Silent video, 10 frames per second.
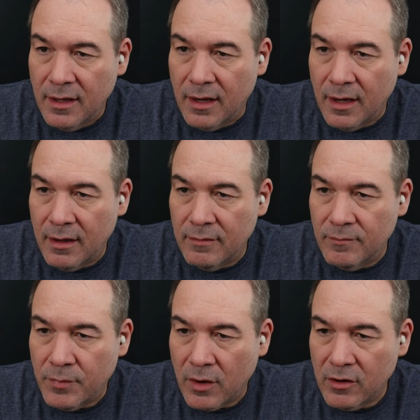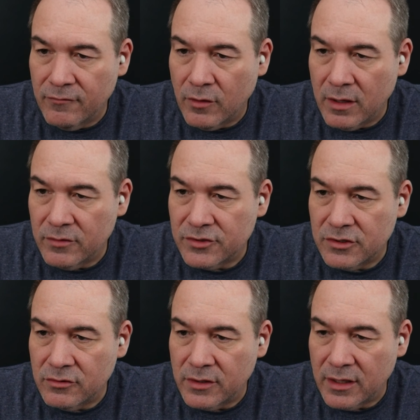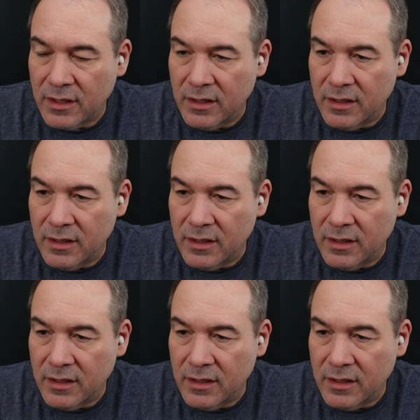Part of what I was doing